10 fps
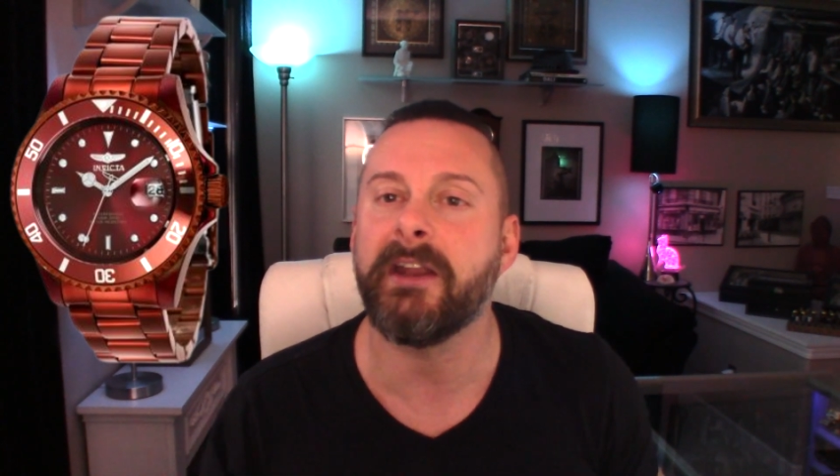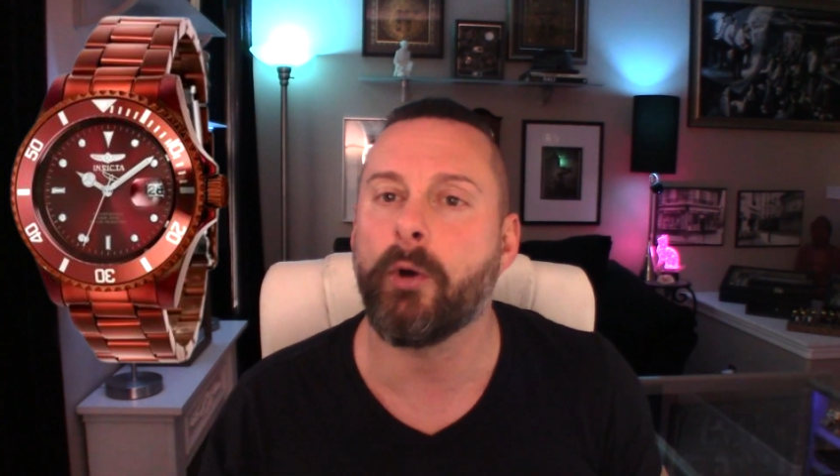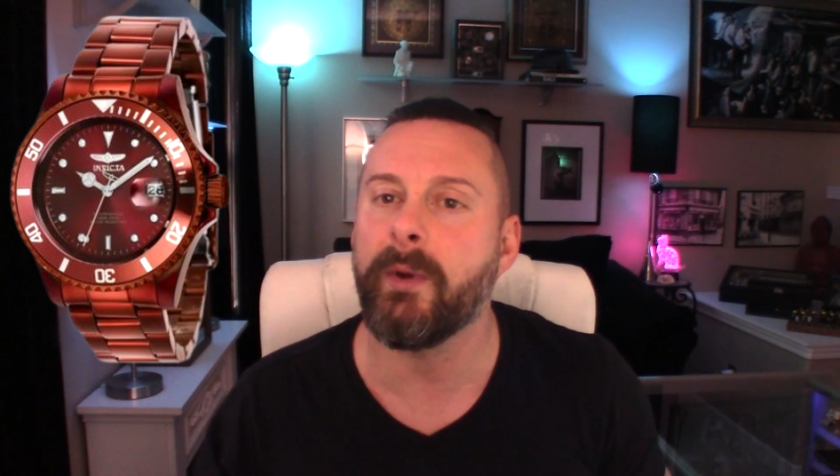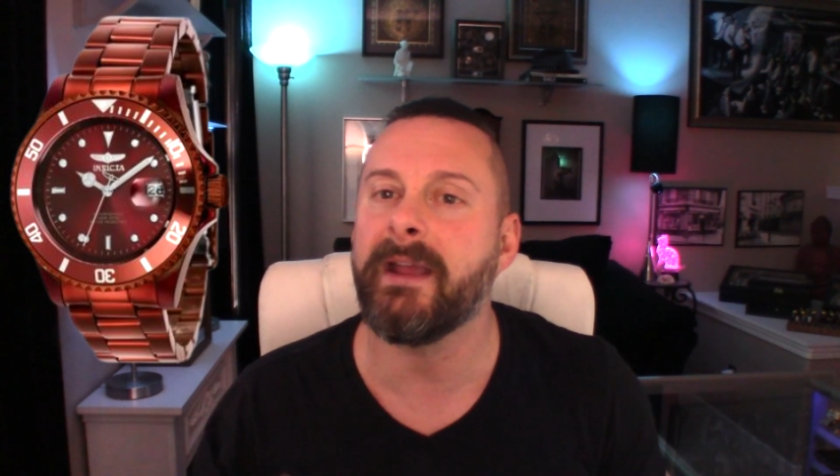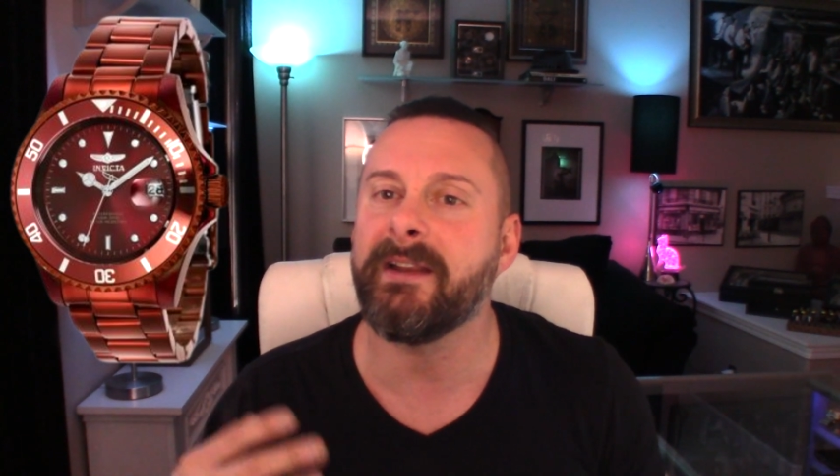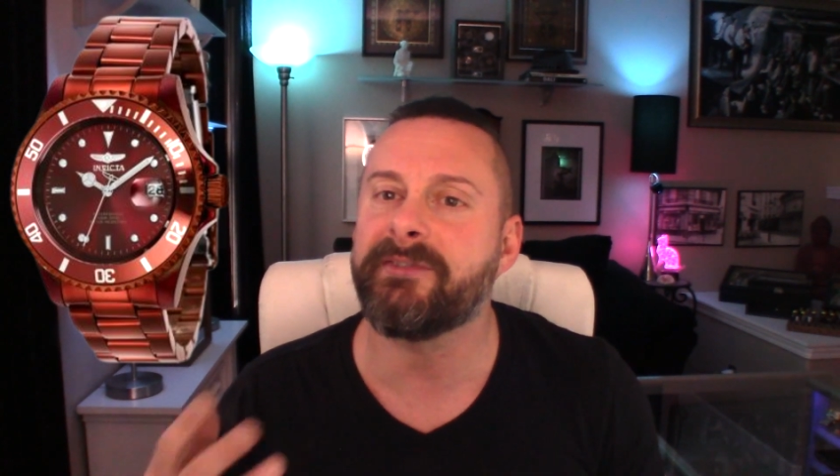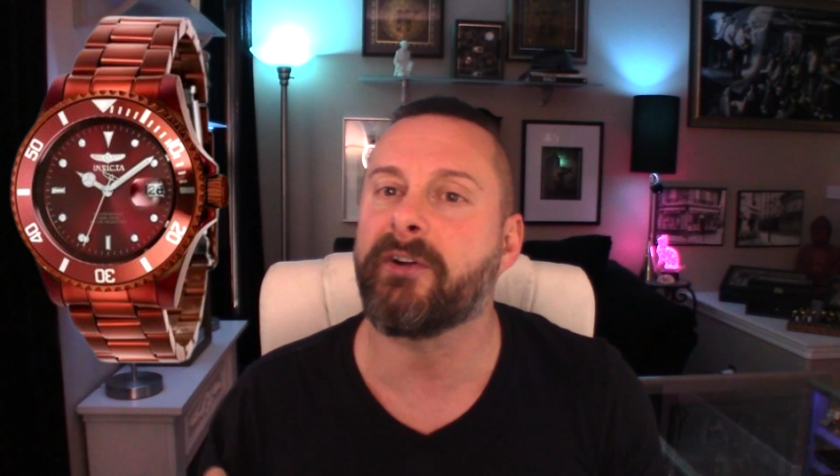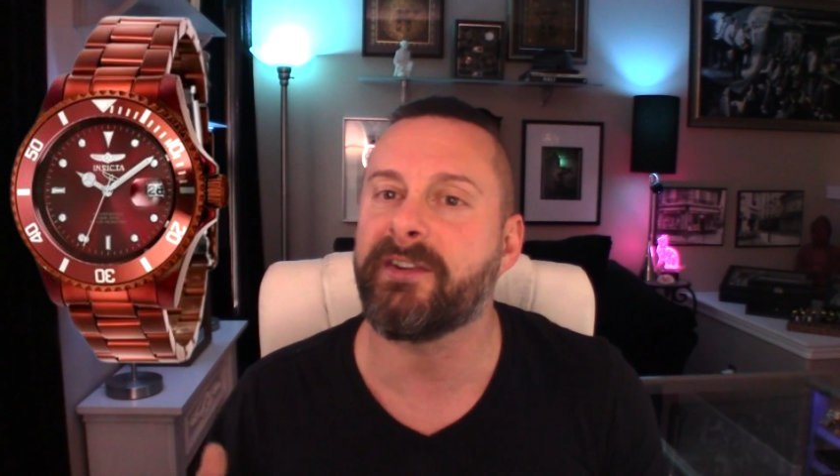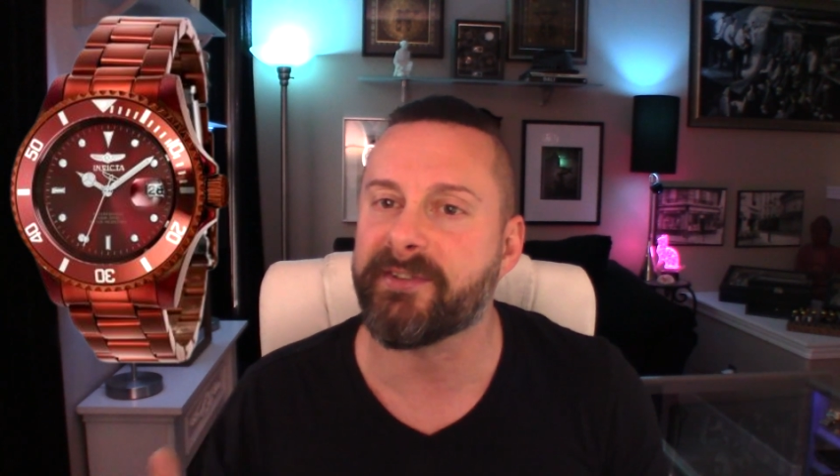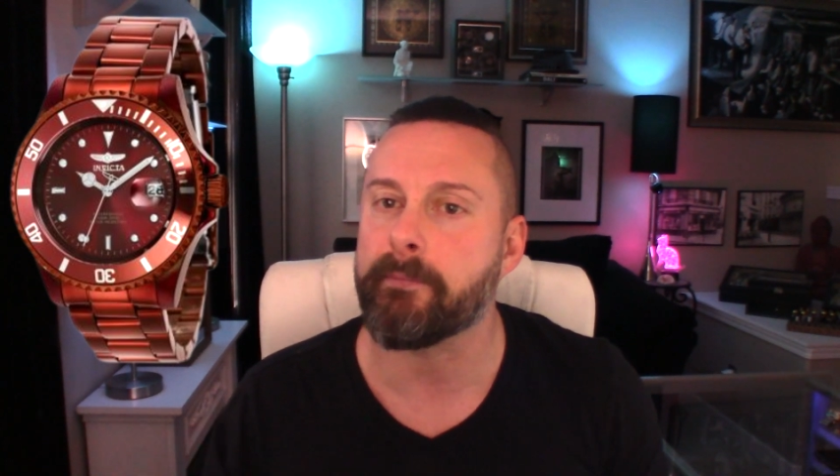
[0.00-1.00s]
it, it is
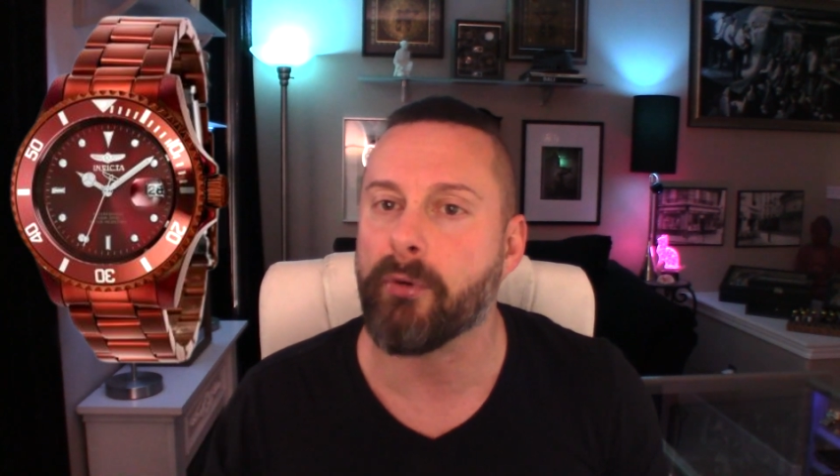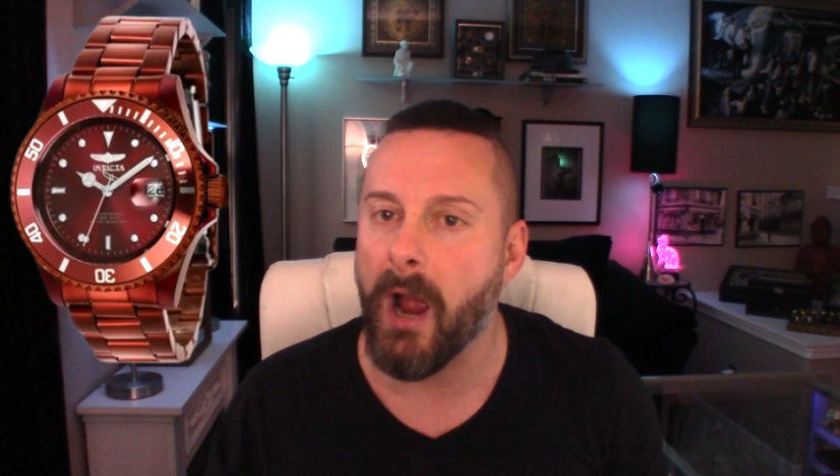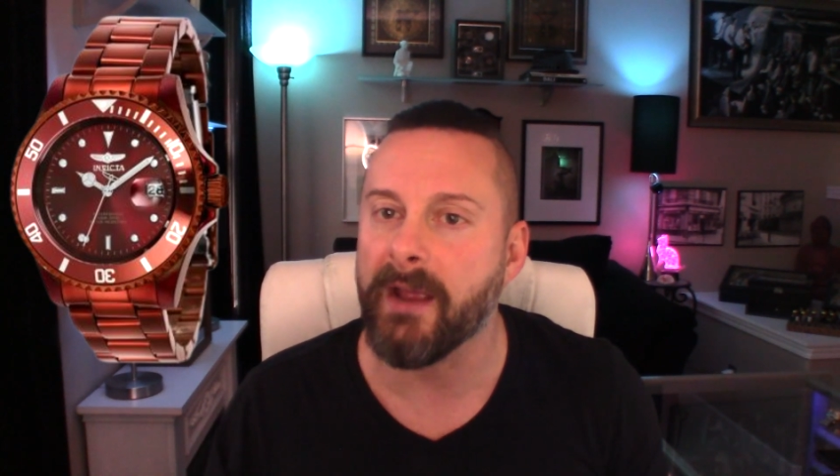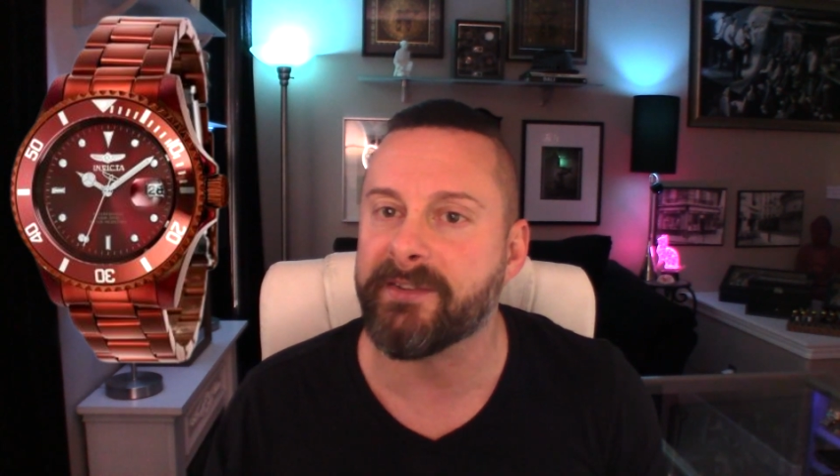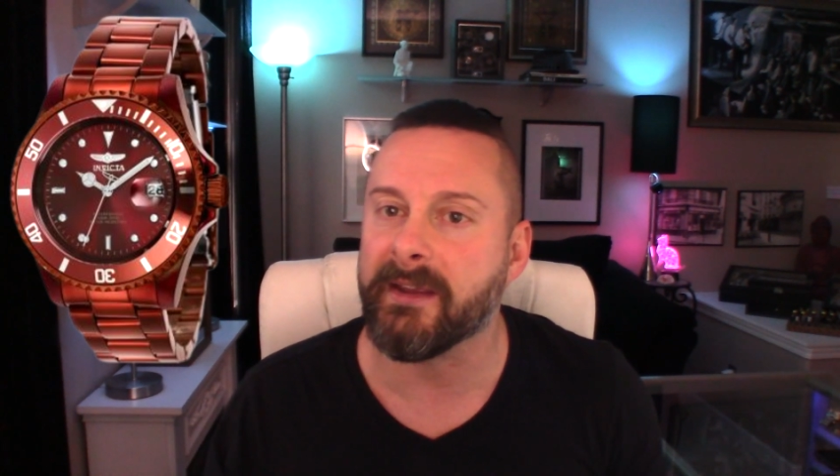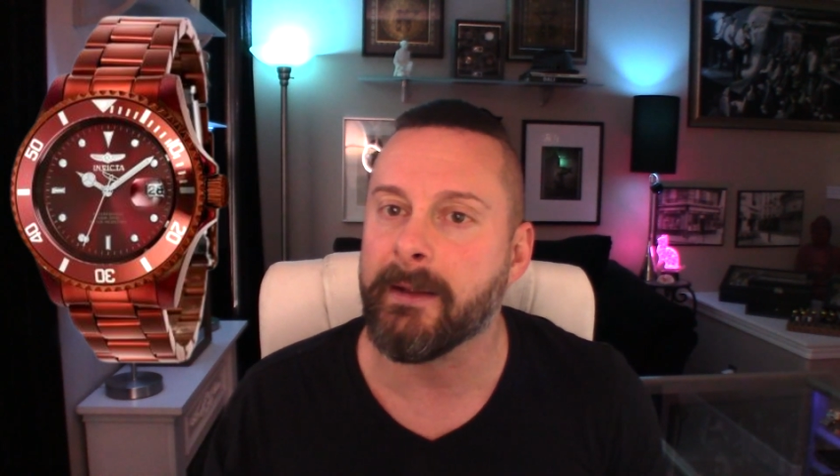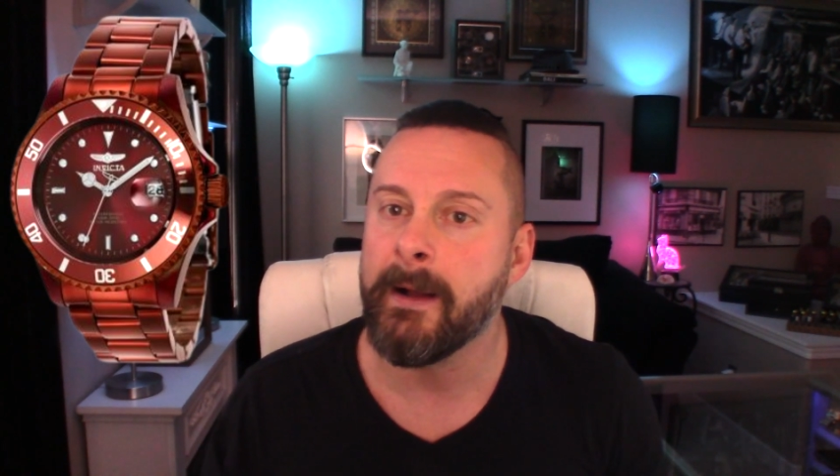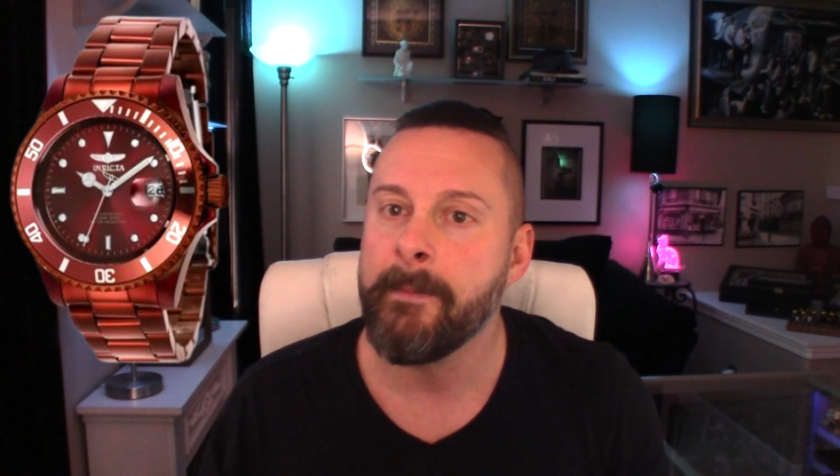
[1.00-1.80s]
very surprising